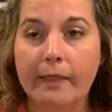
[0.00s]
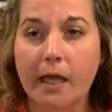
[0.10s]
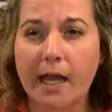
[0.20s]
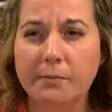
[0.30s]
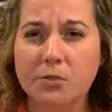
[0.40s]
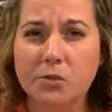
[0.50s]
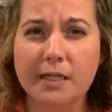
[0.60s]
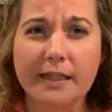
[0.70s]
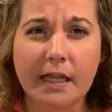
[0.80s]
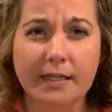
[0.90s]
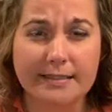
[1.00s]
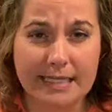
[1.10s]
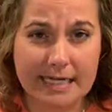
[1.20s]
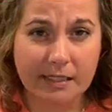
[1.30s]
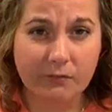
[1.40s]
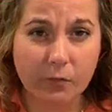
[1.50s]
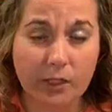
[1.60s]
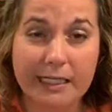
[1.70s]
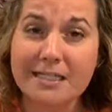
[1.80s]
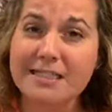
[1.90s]
And I'm doing a sign up
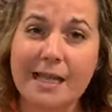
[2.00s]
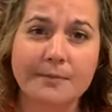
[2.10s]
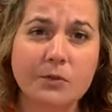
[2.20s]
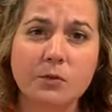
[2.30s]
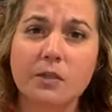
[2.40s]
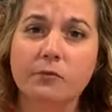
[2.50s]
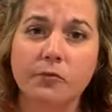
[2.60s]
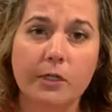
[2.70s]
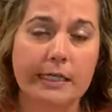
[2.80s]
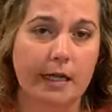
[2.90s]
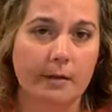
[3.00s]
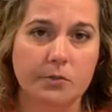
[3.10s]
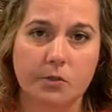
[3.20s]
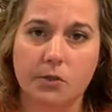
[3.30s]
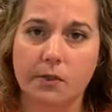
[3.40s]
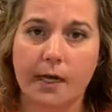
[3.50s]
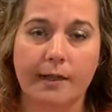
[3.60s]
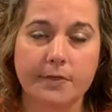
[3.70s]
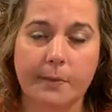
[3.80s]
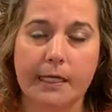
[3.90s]
for it. It is absolutely free to come to. You do not
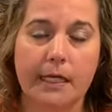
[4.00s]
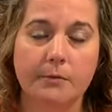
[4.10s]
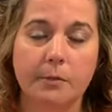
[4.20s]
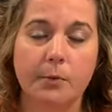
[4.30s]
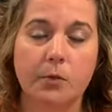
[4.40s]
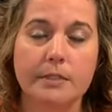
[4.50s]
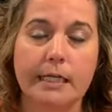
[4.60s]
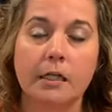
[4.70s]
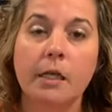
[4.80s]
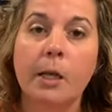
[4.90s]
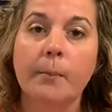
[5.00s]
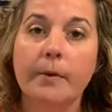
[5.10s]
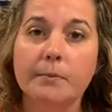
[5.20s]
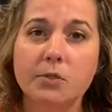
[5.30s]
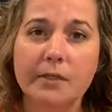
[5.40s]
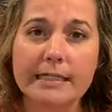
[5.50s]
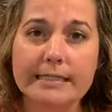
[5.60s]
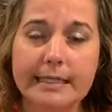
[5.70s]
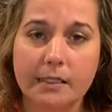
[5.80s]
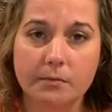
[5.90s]
have to pay to come to the BOGO sale. But I'm doing
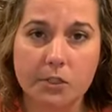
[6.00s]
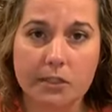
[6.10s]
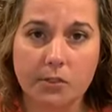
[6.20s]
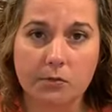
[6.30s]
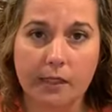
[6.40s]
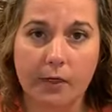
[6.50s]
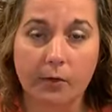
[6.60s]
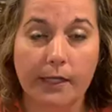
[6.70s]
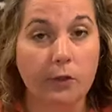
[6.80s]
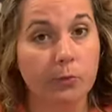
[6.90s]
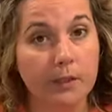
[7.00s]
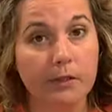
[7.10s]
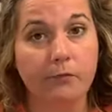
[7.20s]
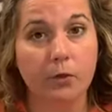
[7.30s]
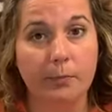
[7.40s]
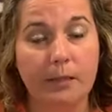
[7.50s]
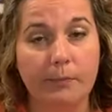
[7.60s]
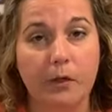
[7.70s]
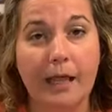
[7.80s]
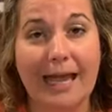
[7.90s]
a sign up just to allow like three to four
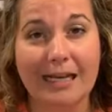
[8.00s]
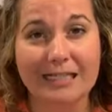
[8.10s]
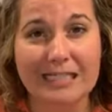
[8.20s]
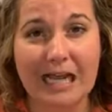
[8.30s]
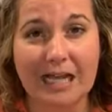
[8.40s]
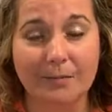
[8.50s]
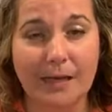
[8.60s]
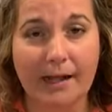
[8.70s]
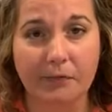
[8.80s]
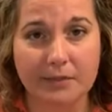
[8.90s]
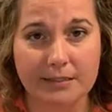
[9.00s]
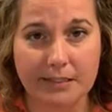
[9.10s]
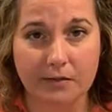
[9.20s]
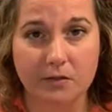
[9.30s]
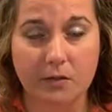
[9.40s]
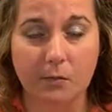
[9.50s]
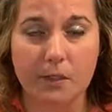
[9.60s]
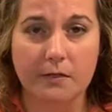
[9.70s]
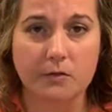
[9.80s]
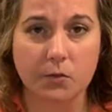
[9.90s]
people at a time at the sale so that
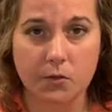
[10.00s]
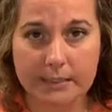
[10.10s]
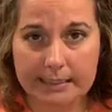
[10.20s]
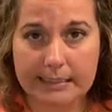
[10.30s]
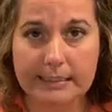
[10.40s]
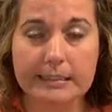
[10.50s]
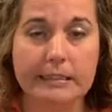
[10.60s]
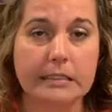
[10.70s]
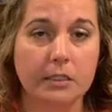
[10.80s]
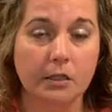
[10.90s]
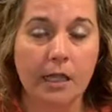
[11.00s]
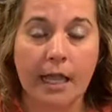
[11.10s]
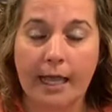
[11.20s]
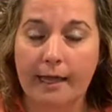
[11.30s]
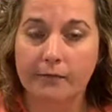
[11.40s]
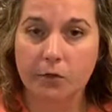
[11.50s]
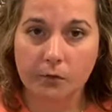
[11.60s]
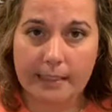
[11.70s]
we can social distance and still have a